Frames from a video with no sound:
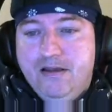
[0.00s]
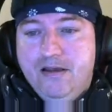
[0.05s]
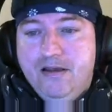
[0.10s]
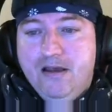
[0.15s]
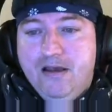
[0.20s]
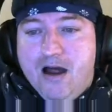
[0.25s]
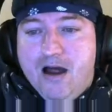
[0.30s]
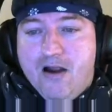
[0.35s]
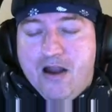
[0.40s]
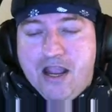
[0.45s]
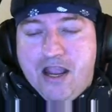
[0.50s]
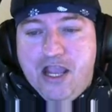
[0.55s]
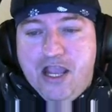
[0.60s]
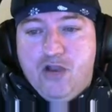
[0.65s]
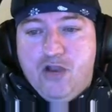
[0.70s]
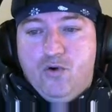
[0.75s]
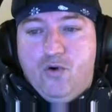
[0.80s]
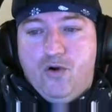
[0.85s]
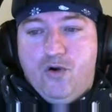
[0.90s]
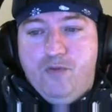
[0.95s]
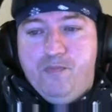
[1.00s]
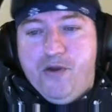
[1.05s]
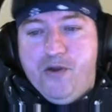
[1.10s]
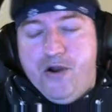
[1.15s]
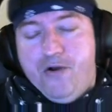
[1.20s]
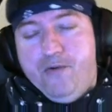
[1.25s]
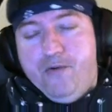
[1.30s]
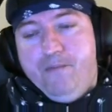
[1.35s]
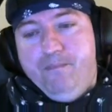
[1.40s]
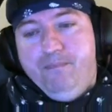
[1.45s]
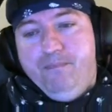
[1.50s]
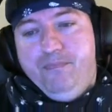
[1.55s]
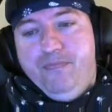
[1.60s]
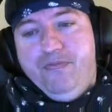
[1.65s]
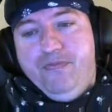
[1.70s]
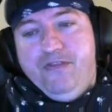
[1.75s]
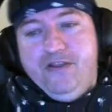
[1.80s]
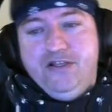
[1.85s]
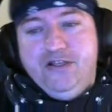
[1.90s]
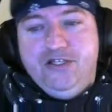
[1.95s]
Alright, Eagle Horn Bow.
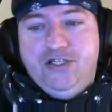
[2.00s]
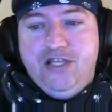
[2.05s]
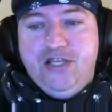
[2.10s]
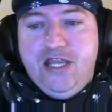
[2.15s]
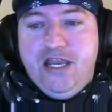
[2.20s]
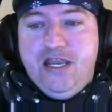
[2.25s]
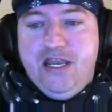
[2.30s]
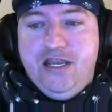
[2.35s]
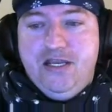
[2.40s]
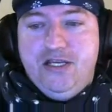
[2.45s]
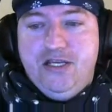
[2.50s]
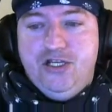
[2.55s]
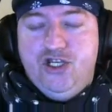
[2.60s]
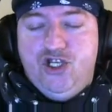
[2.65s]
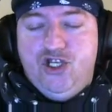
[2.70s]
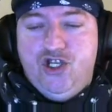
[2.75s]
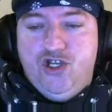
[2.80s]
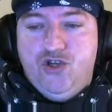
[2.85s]
This is